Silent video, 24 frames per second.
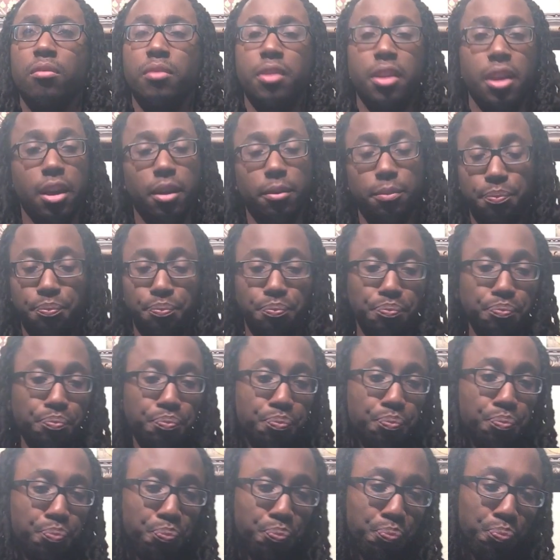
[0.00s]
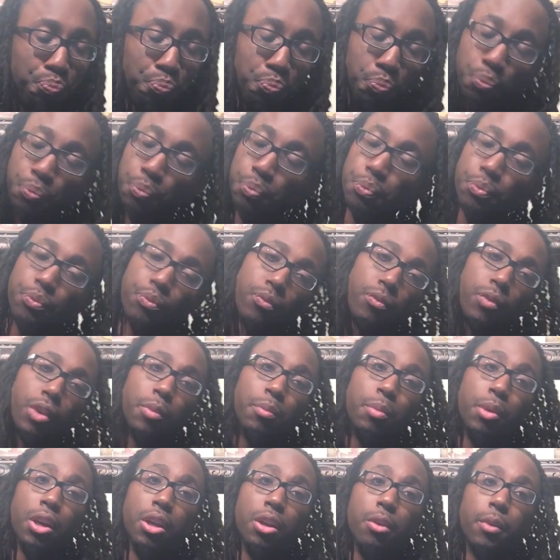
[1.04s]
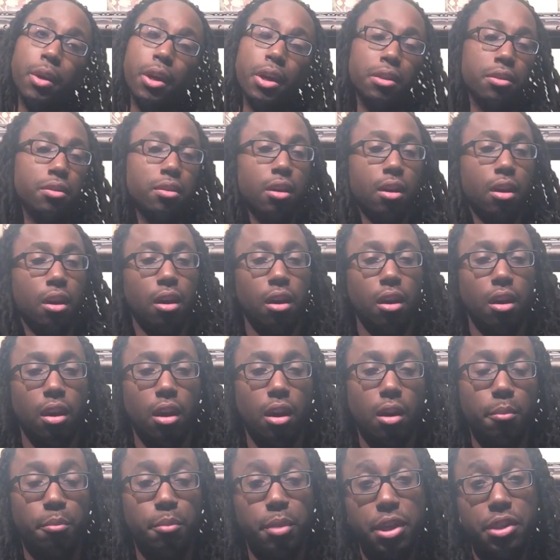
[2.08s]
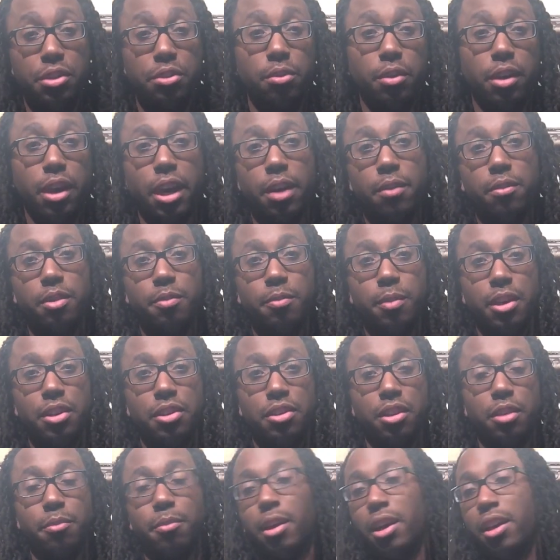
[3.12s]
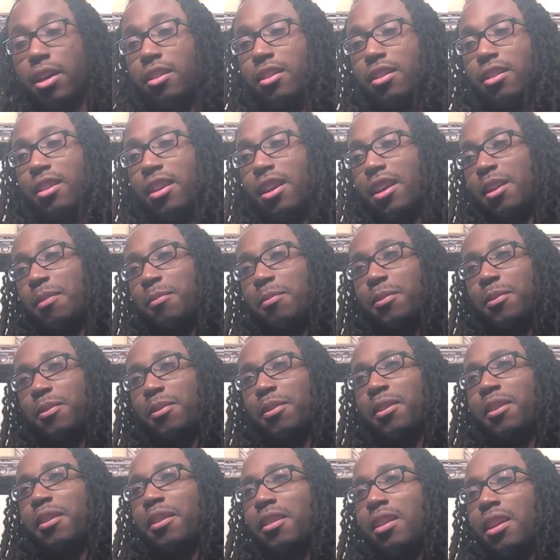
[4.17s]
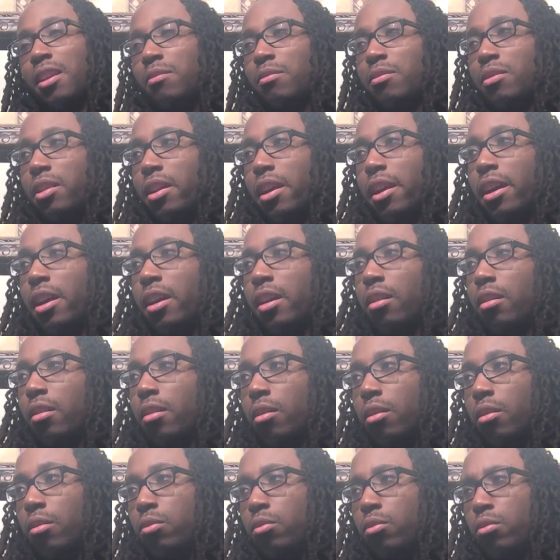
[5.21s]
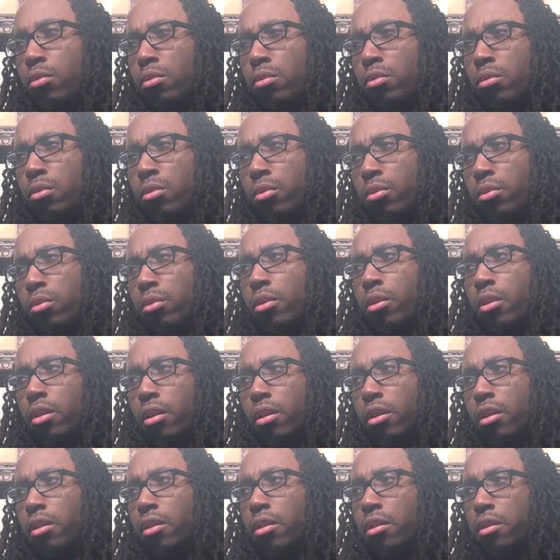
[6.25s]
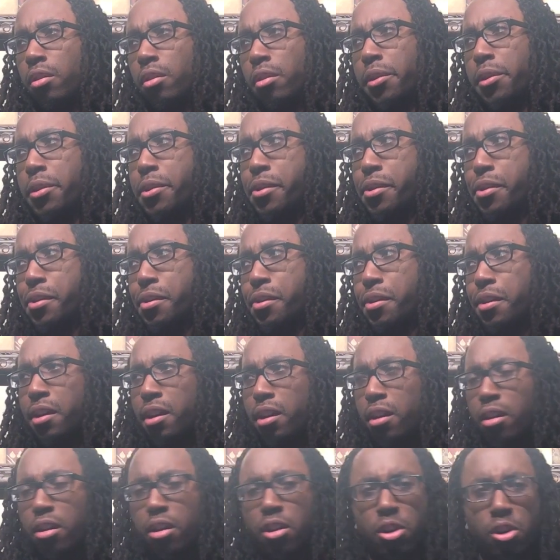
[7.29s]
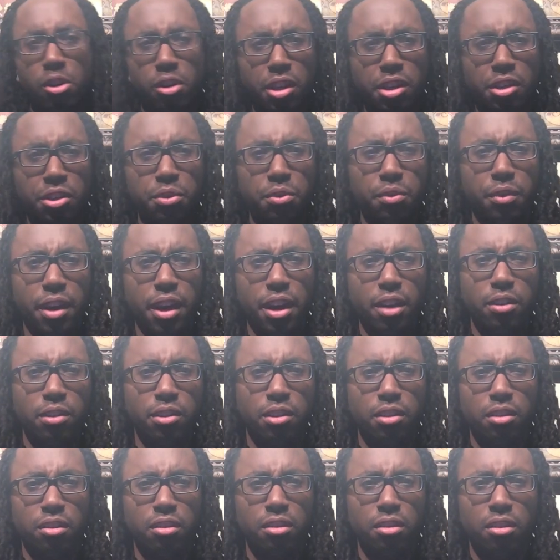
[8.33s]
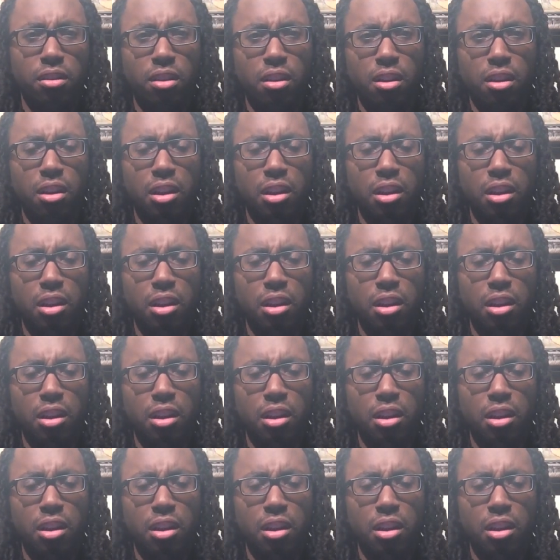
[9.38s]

Yeah. But anyways, B2K was my shit back in the day, boy. That was like, ooh, early 2000s.